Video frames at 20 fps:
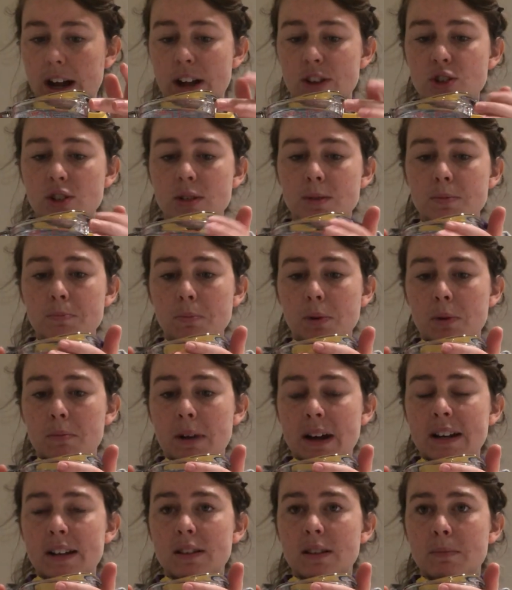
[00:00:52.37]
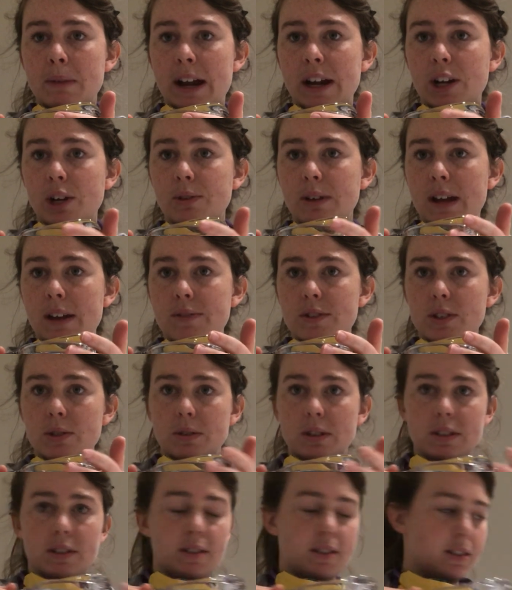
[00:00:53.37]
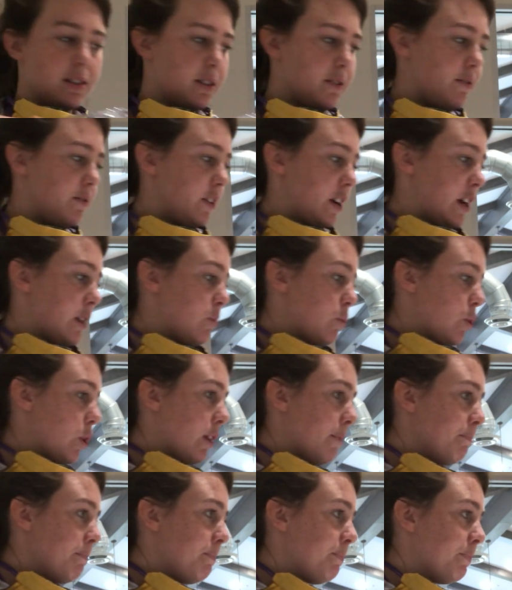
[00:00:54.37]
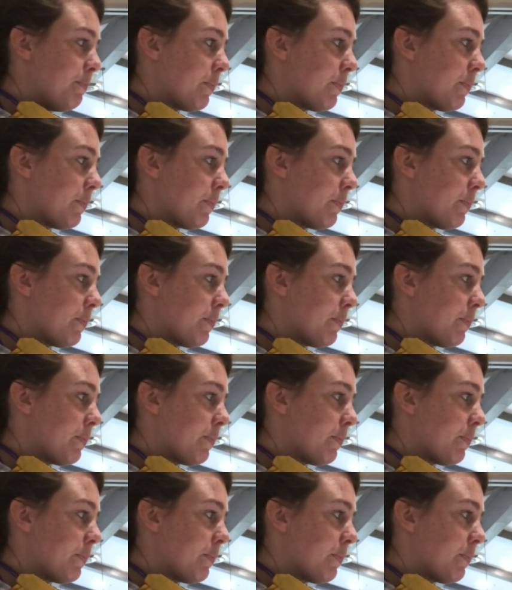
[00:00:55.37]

I just put mine in the microwave, so it's very warm.